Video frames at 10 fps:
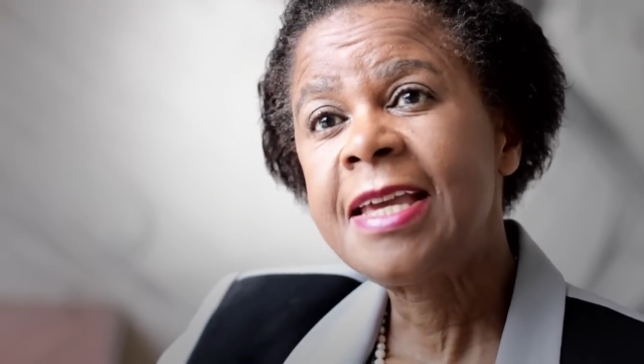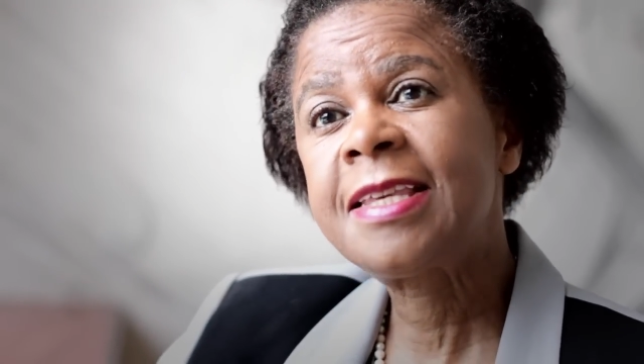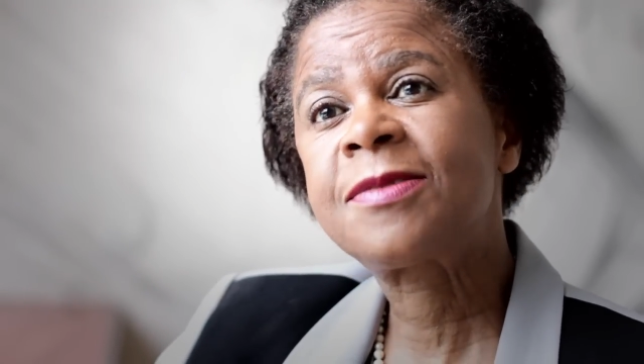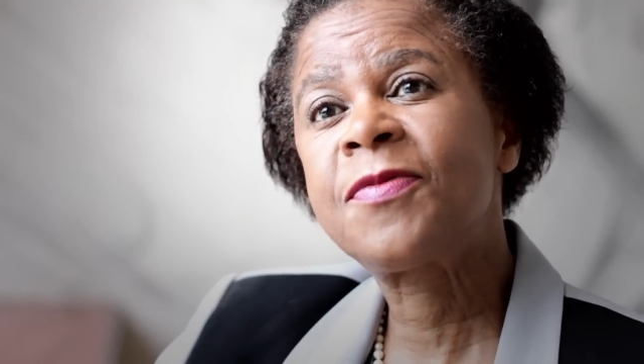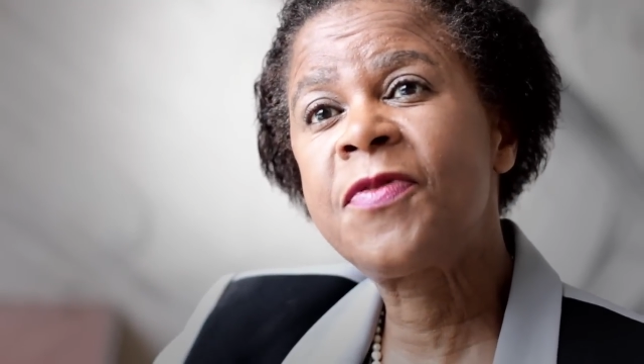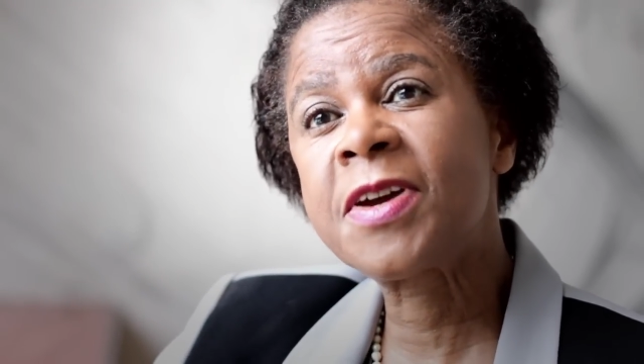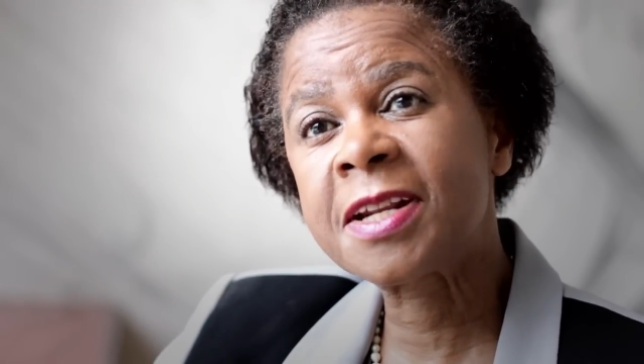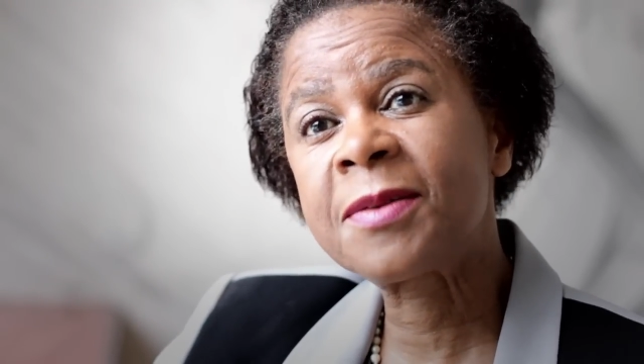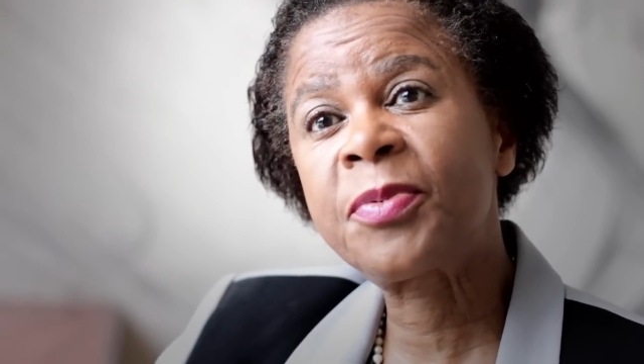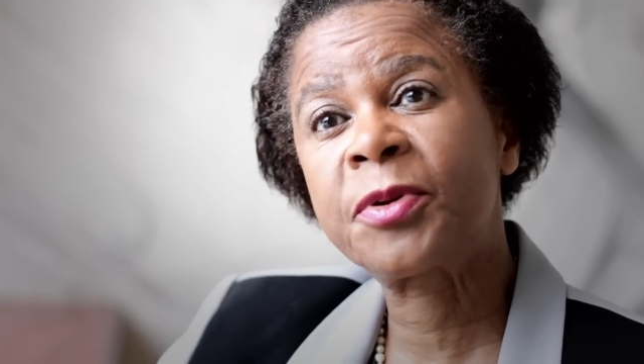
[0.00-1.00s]
It's
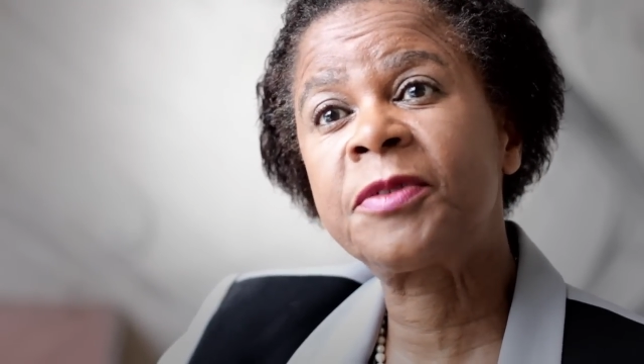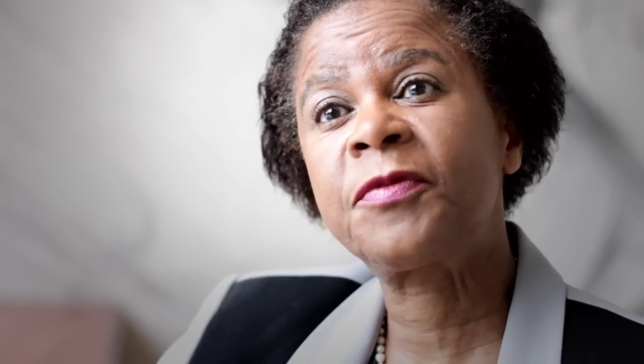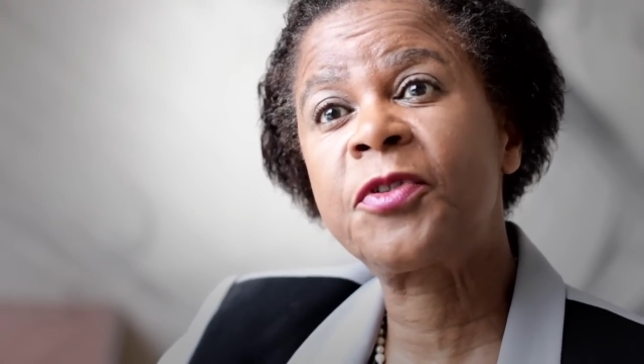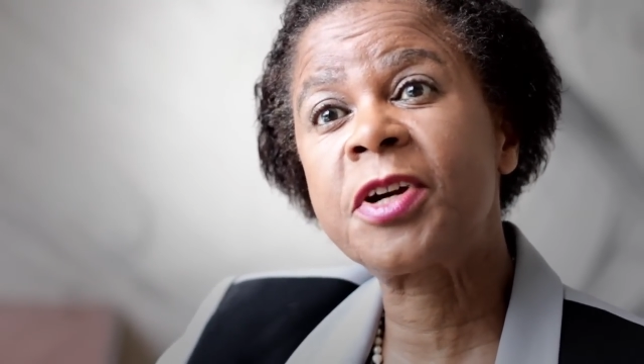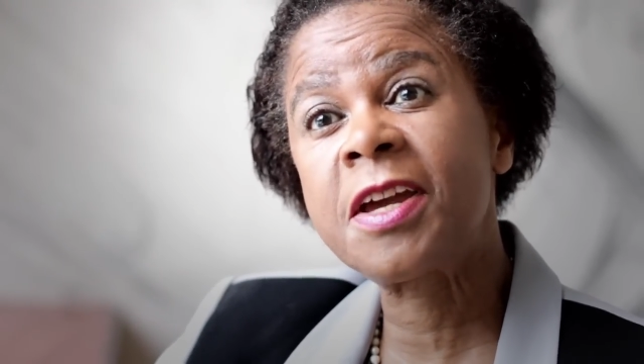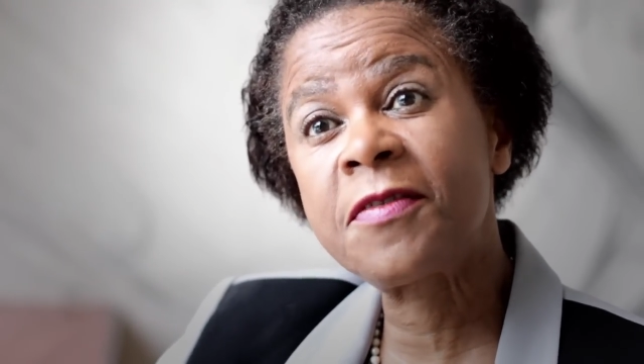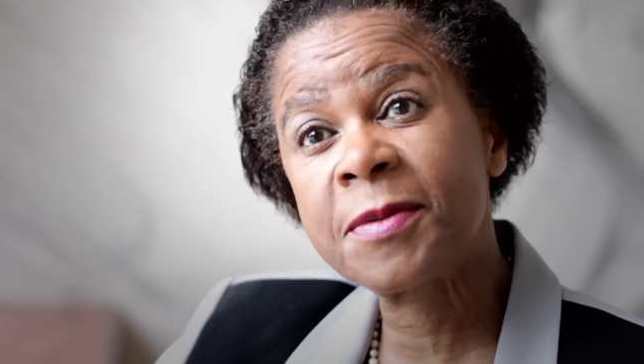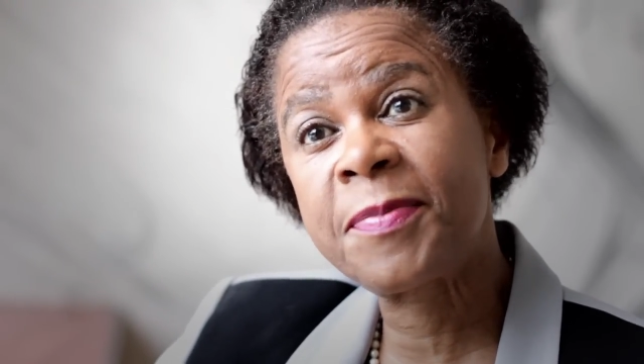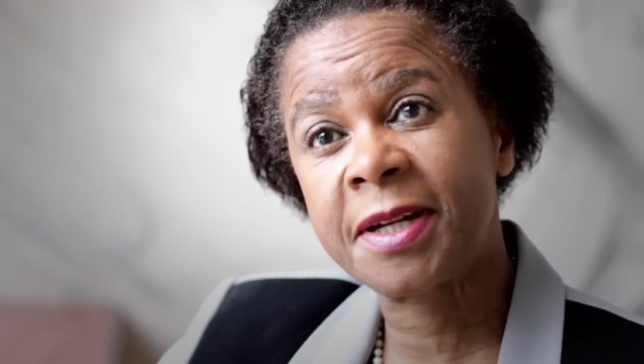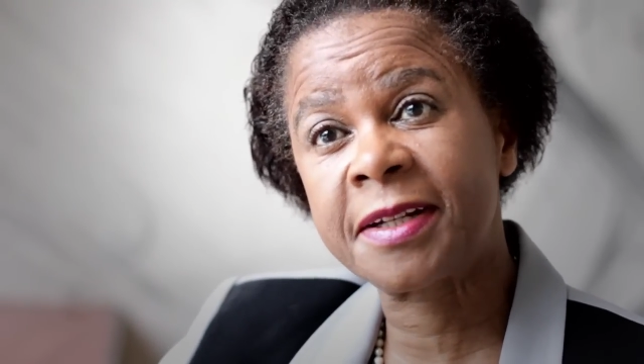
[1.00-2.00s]
very important for
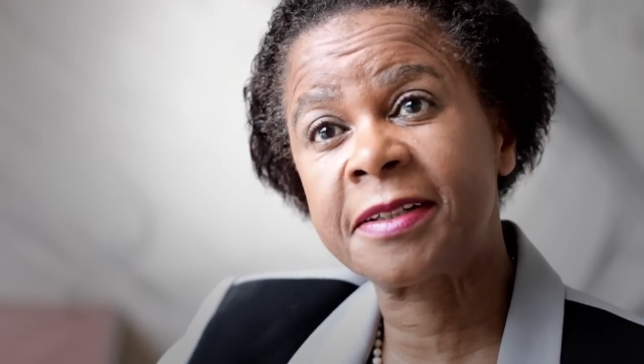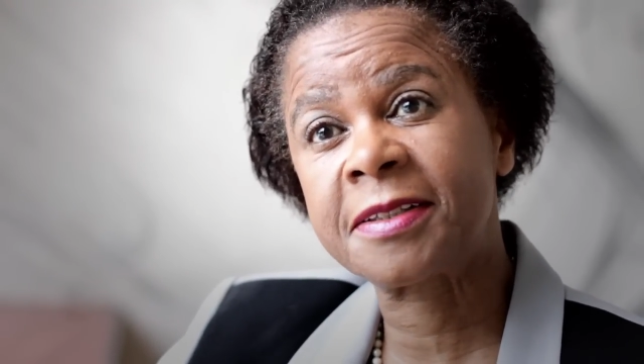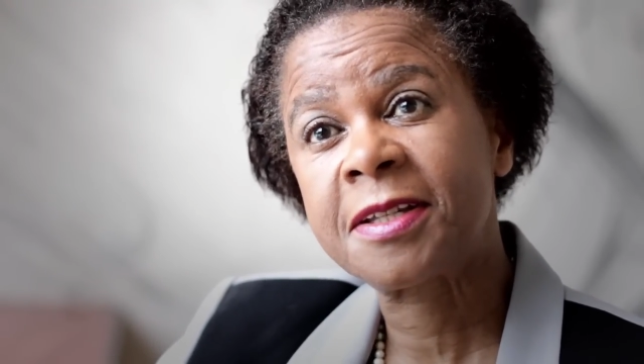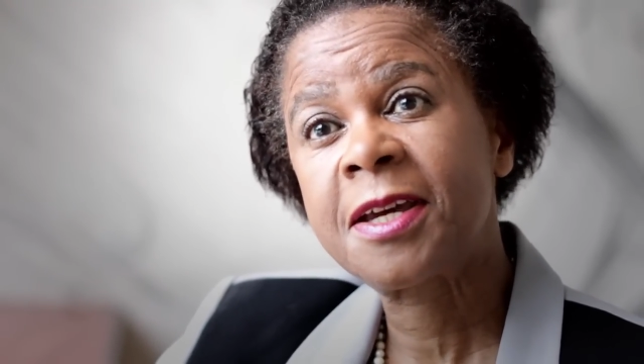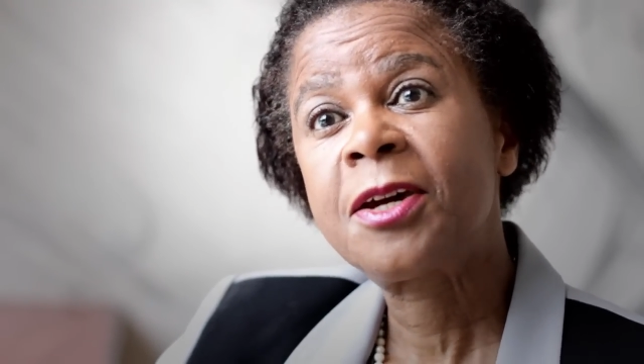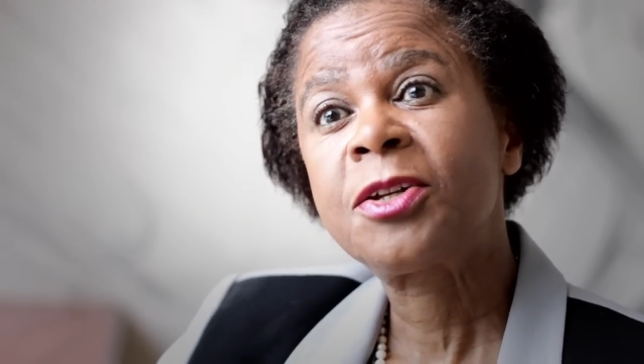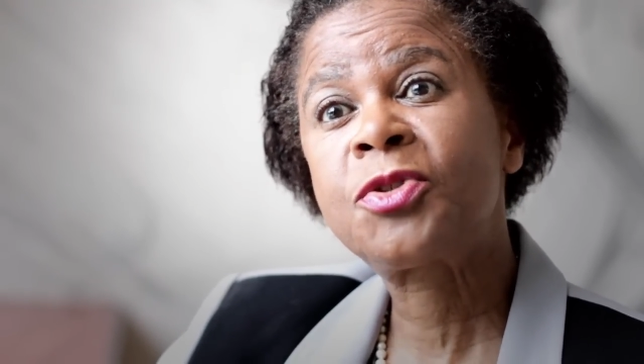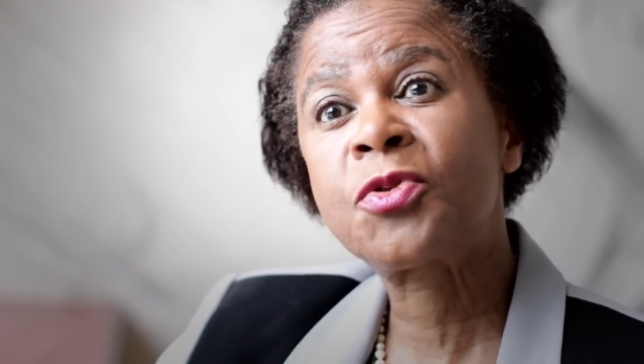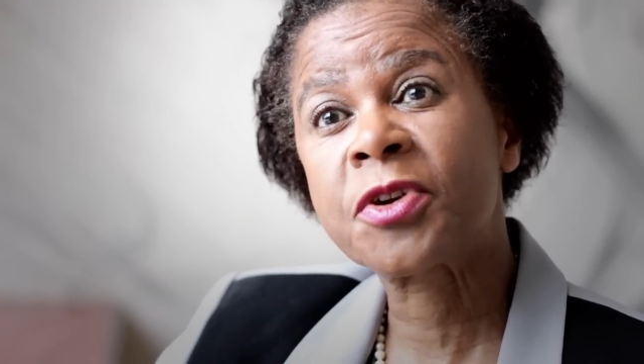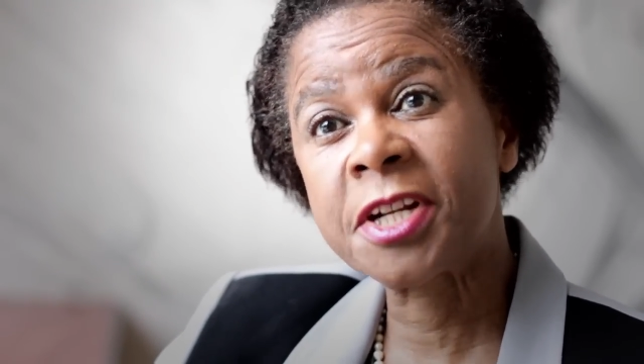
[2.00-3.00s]
every parent
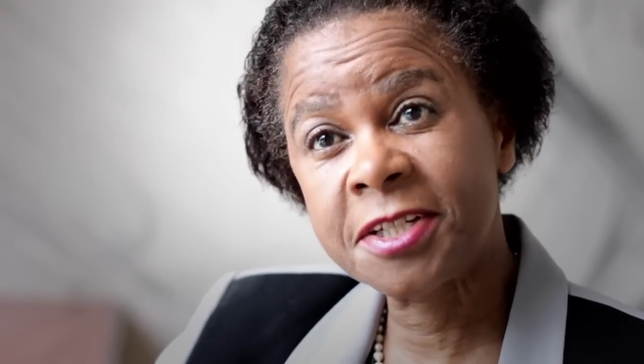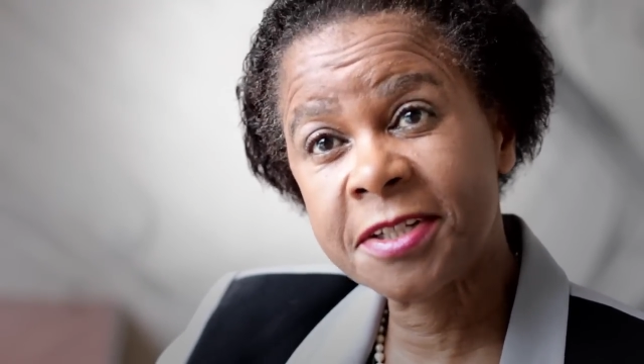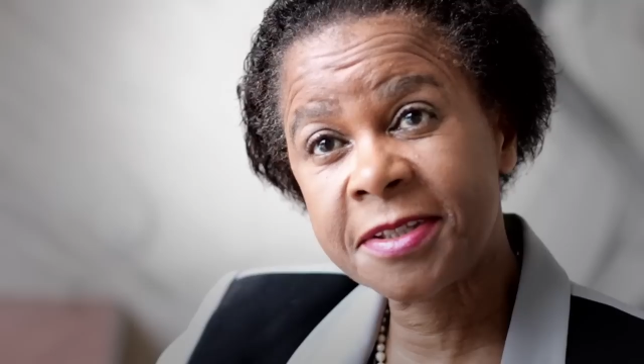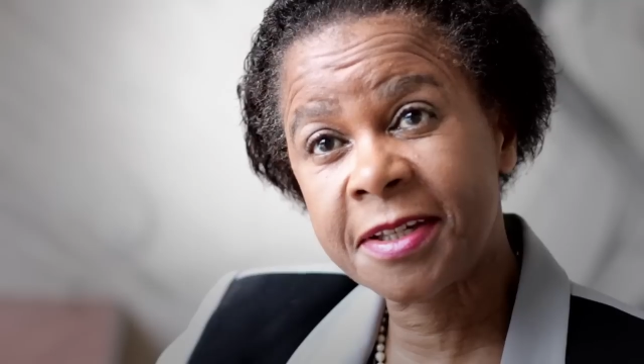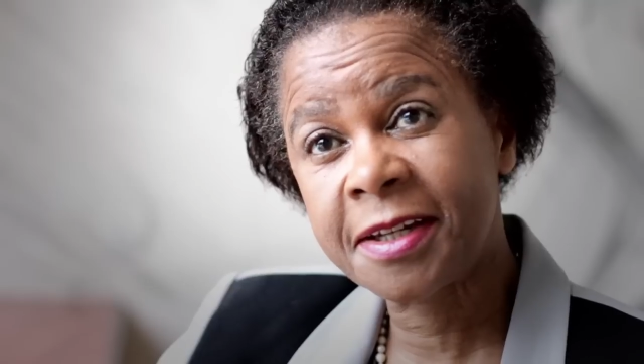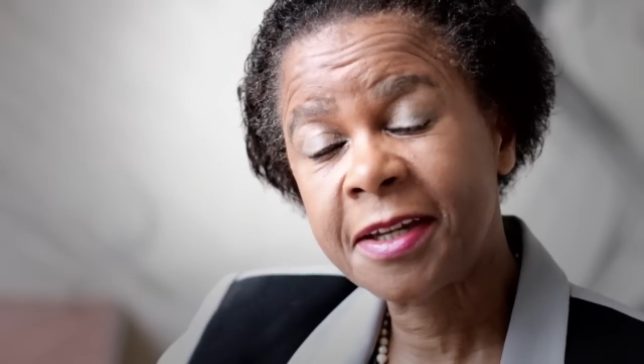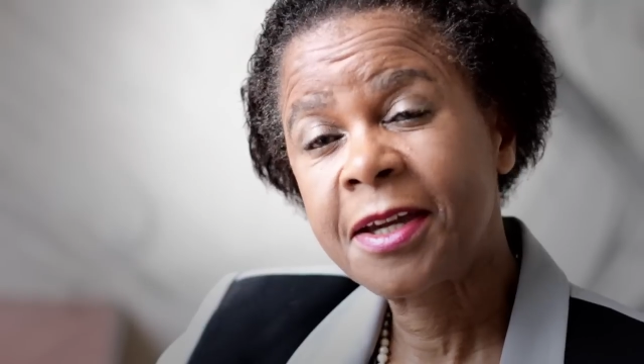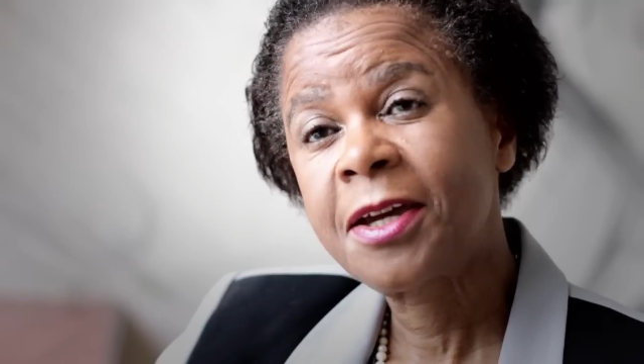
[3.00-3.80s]
to register,